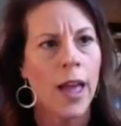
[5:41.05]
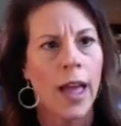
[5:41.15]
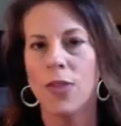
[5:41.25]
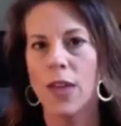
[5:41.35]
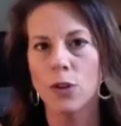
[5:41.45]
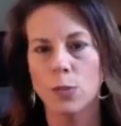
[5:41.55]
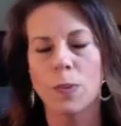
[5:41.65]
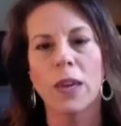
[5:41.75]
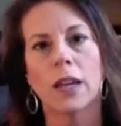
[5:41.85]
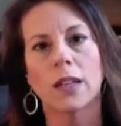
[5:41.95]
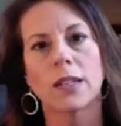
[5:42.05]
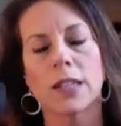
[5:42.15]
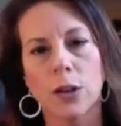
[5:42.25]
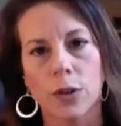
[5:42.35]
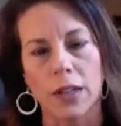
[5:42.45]
And then there's being
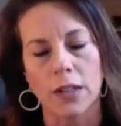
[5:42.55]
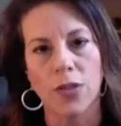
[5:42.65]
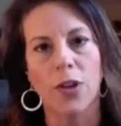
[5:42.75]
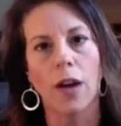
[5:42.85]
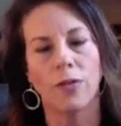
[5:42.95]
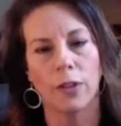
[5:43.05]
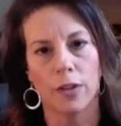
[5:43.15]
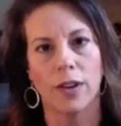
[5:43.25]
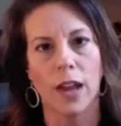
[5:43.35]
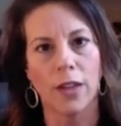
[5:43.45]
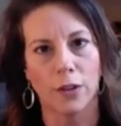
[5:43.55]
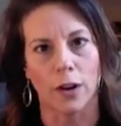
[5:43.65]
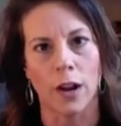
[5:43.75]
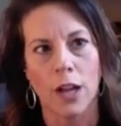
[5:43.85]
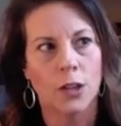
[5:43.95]
considerate and thoughtful of
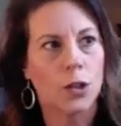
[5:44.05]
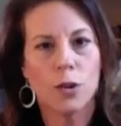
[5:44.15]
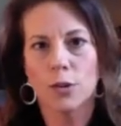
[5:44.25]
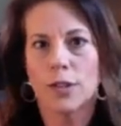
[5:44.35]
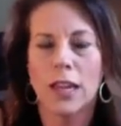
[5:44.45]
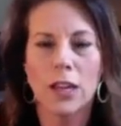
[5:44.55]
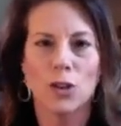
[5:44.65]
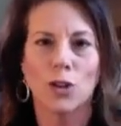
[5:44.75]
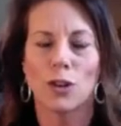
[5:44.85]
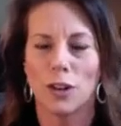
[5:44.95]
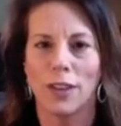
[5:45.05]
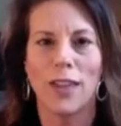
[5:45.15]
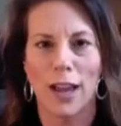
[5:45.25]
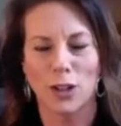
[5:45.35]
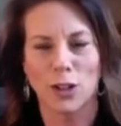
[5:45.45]
another. So there's the internal and
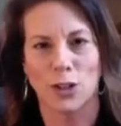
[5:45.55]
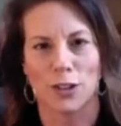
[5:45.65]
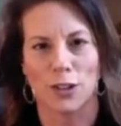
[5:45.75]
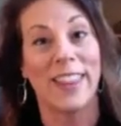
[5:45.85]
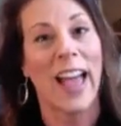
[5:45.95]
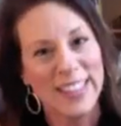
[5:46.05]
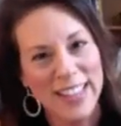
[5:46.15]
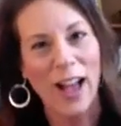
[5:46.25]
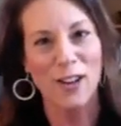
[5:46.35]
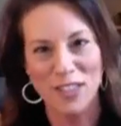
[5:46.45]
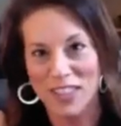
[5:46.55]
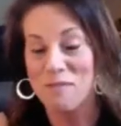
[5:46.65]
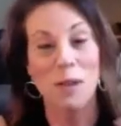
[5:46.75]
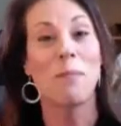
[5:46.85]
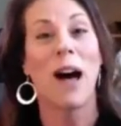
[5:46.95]
the external, and that's how
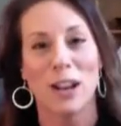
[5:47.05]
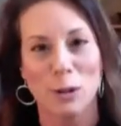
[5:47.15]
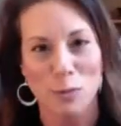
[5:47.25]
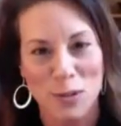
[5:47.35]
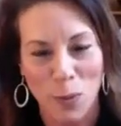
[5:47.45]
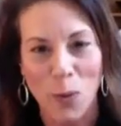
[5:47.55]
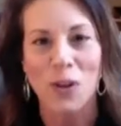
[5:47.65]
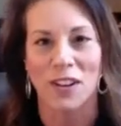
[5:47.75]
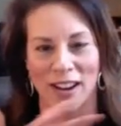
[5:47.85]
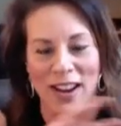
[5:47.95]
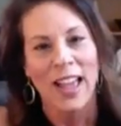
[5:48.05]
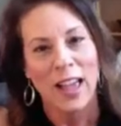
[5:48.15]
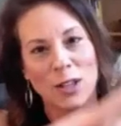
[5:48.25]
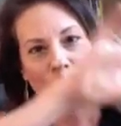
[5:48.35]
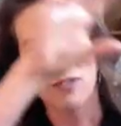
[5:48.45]
the model was born.
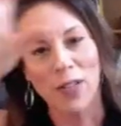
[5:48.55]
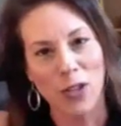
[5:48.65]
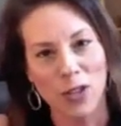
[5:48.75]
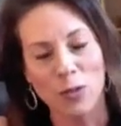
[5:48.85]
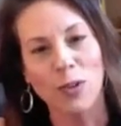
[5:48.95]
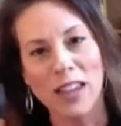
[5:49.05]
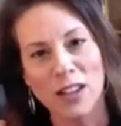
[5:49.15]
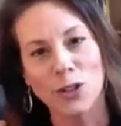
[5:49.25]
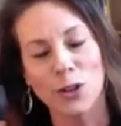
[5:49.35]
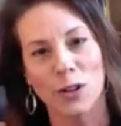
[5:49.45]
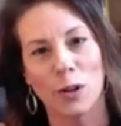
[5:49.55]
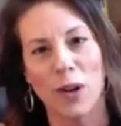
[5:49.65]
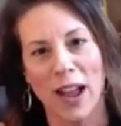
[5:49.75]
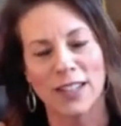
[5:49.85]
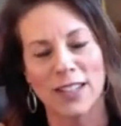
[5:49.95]
And so we've got the 3 internal
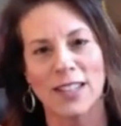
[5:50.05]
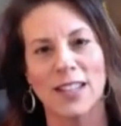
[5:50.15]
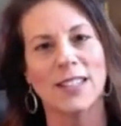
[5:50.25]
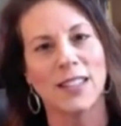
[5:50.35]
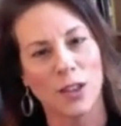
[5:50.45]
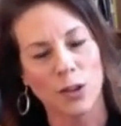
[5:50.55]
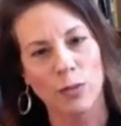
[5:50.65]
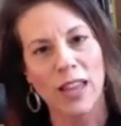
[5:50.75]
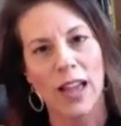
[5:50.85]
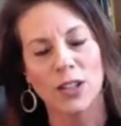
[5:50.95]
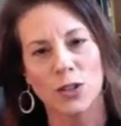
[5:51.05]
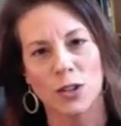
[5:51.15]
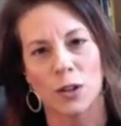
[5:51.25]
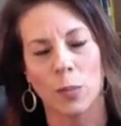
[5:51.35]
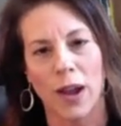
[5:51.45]
practices and the 3
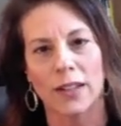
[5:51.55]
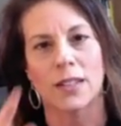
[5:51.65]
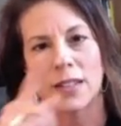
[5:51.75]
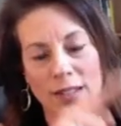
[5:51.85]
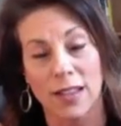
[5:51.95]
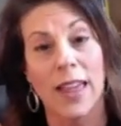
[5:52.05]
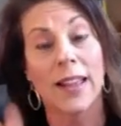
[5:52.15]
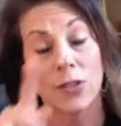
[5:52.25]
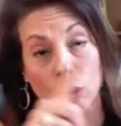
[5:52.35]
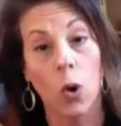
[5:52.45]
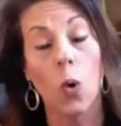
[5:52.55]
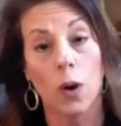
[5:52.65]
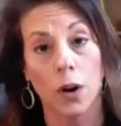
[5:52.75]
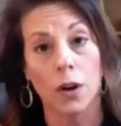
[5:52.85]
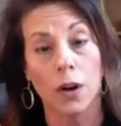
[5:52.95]
external practices. And then at the
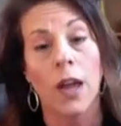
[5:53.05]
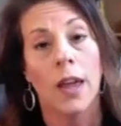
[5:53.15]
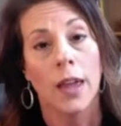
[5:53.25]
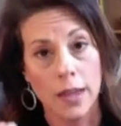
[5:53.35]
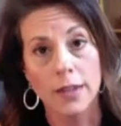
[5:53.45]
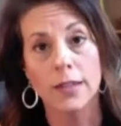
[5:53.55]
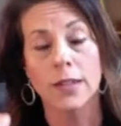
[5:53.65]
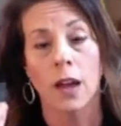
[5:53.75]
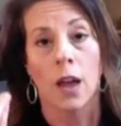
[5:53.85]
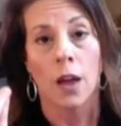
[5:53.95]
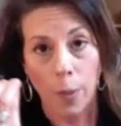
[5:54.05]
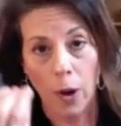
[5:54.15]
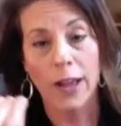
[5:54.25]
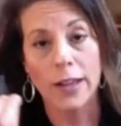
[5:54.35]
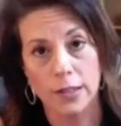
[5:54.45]
core is
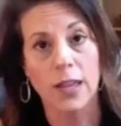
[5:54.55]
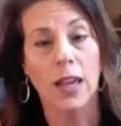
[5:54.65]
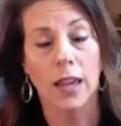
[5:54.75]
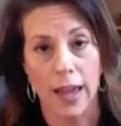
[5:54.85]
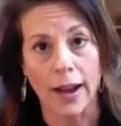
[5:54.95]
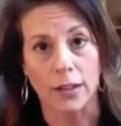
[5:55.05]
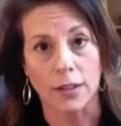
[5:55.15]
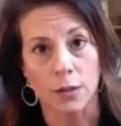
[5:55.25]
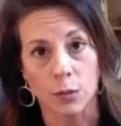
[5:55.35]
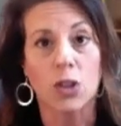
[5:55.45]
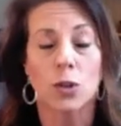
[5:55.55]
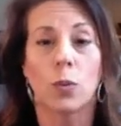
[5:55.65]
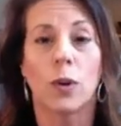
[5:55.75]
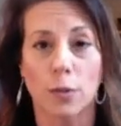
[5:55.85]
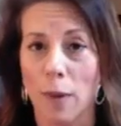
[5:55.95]
pause, think, act, which is
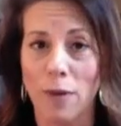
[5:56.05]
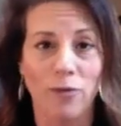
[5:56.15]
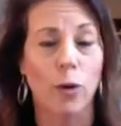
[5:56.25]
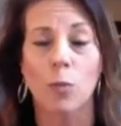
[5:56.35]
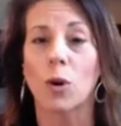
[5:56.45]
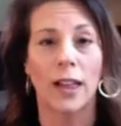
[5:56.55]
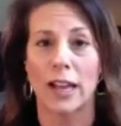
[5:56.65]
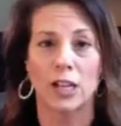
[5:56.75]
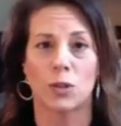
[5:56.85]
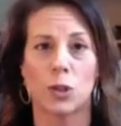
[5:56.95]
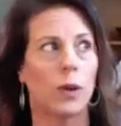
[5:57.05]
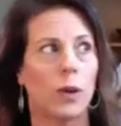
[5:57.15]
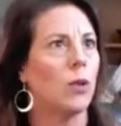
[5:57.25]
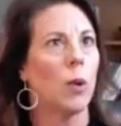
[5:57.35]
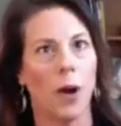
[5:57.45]
what my former clients were doing.
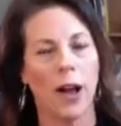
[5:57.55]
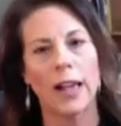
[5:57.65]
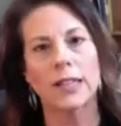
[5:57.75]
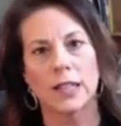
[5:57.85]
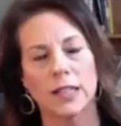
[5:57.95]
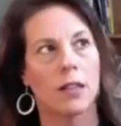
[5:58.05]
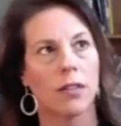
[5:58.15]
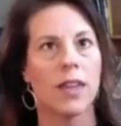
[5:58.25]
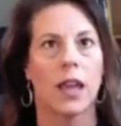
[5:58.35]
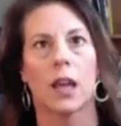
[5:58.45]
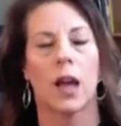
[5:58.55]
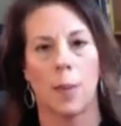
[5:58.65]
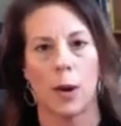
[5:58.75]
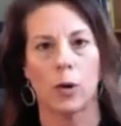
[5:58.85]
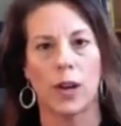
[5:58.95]
They were pausing to think
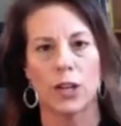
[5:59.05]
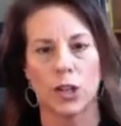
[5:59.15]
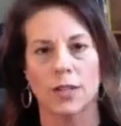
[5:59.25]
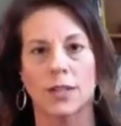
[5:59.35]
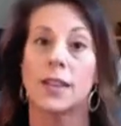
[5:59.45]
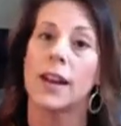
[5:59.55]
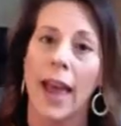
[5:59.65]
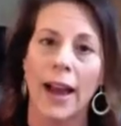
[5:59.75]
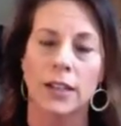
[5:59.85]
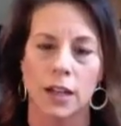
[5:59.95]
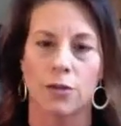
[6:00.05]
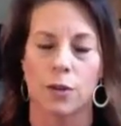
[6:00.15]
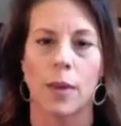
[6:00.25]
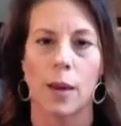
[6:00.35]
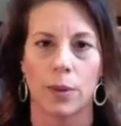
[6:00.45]
about questions and then acting
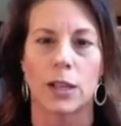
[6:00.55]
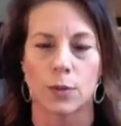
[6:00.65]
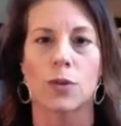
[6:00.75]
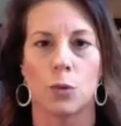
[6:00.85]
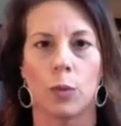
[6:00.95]
from that place with new